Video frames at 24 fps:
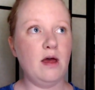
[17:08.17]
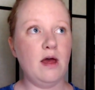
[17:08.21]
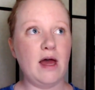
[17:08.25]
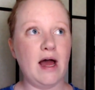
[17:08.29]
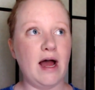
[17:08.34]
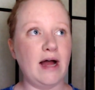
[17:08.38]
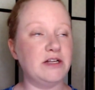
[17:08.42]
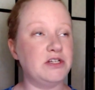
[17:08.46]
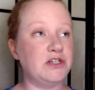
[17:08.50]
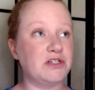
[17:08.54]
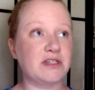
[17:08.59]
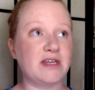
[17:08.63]
I
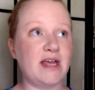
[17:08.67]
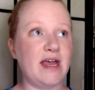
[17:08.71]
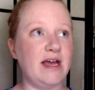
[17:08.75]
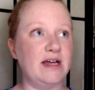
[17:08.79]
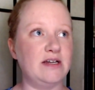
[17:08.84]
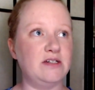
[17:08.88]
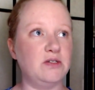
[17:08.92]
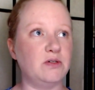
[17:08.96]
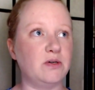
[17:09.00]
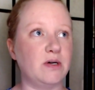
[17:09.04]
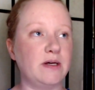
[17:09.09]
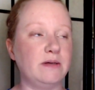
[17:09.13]
just can't
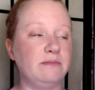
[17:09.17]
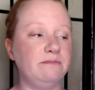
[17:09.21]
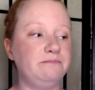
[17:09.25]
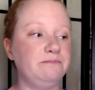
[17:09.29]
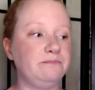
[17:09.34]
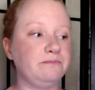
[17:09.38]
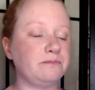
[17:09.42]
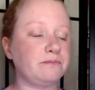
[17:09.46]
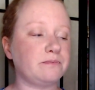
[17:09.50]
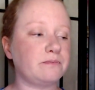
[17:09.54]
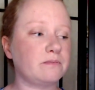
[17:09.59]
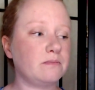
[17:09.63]
do it.
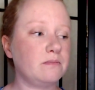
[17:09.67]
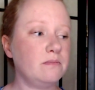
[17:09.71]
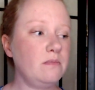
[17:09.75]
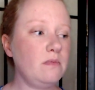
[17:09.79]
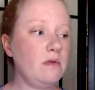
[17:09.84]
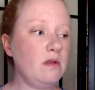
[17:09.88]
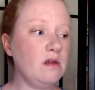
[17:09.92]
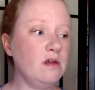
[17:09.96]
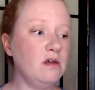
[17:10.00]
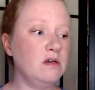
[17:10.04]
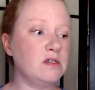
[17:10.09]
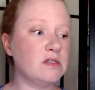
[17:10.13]

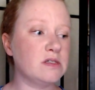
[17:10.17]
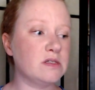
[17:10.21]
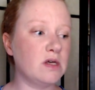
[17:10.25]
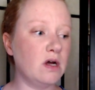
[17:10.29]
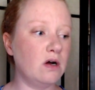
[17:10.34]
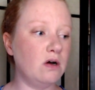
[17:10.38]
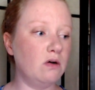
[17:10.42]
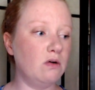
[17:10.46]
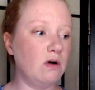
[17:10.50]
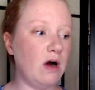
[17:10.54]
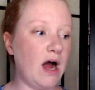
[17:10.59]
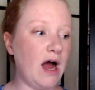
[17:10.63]

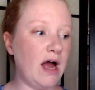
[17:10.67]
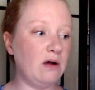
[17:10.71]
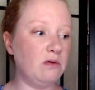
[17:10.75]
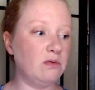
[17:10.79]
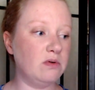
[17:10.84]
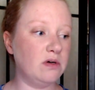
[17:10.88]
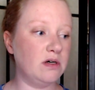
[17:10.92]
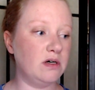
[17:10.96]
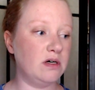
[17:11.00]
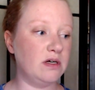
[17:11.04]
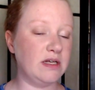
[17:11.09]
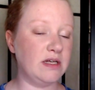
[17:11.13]
So I
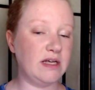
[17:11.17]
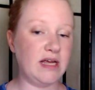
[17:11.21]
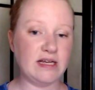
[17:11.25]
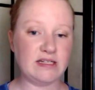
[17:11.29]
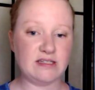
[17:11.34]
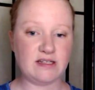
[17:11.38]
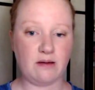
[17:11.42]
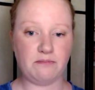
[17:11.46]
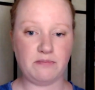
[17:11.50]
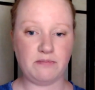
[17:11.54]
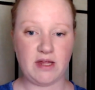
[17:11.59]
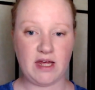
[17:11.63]
would get
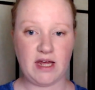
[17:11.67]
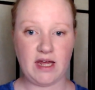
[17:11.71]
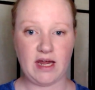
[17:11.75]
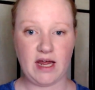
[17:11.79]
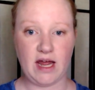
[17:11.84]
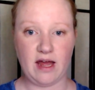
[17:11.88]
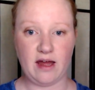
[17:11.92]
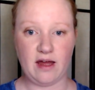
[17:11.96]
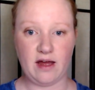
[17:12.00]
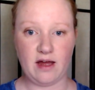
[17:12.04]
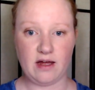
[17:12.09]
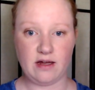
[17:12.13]
something
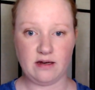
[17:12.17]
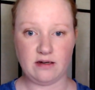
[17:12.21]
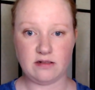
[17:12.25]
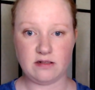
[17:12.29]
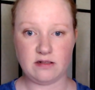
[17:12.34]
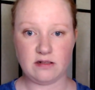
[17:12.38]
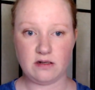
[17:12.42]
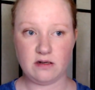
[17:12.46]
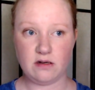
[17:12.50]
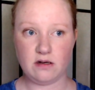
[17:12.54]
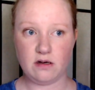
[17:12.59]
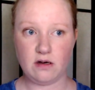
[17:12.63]
and
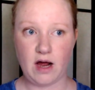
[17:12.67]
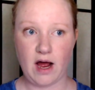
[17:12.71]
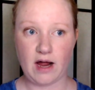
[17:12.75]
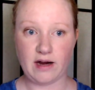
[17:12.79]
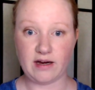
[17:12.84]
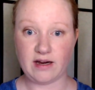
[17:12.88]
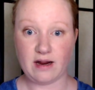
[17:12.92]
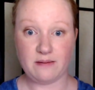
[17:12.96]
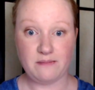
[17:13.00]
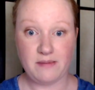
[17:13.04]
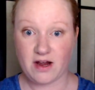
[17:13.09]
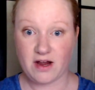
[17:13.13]
I'd
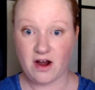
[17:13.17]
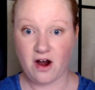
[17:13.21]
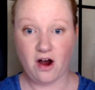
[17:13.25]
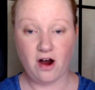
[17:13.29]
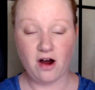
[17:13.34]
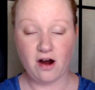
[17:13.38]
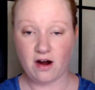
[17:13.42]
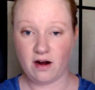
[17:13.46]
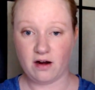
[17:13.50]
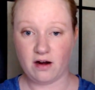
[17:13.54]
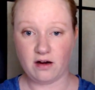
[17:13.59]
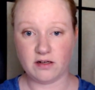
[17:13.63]
get in my
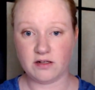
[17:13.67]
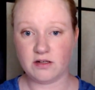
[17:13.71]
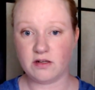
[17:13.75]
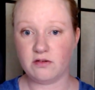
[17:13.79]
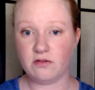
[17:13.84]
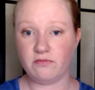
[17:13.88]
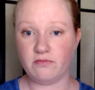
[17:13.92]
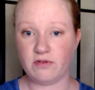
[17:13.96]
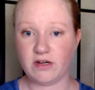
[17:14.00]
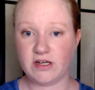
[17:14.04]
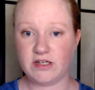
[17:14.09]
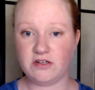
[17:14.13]
car and
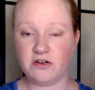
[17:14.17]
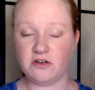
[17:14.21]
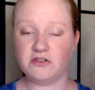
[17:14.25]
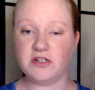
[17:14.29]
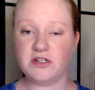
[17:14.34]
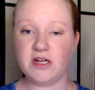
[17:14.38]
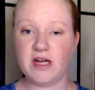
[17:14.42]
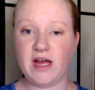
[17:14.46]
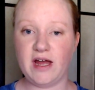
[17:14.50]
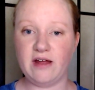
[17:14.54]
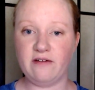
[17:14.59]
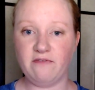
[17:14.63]
research
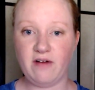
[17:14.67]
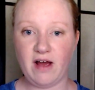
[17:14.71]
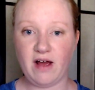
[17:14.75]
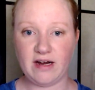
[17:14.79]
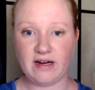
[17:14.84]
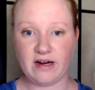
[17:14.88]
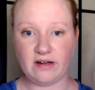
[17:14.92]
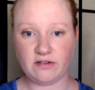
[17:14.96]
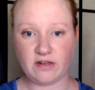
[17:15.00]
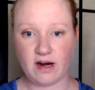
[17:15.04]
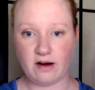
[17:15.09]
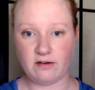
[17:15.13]
it and find
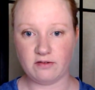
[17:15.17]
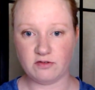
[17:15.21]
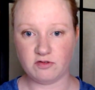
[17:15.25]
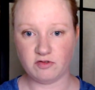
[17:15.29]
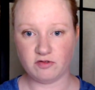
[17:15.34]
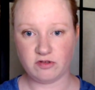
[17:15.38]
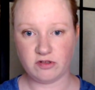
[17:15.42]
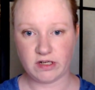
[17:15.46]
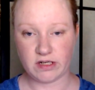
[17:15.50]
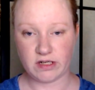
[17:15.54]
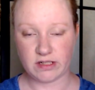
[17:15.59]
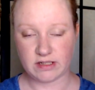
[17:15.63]
out that I was
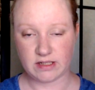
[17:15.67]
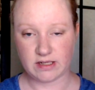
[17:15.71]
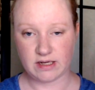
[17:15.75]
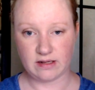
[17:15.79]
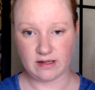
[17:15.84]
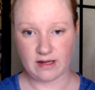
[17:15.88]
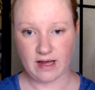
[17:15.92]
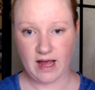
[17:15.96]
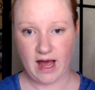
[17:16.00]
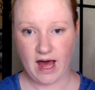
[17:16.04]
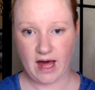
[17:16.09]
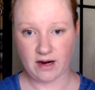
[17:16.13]
restricted in the
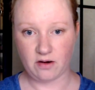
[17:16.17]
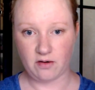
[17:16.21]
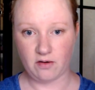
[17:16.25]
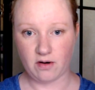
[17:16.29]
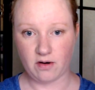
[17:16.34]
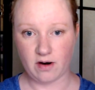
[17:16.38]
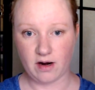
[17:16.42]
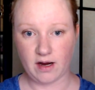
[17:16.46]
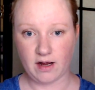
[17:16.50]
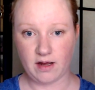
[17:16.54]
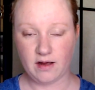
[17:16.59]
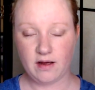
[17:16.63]

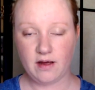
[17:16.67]
category.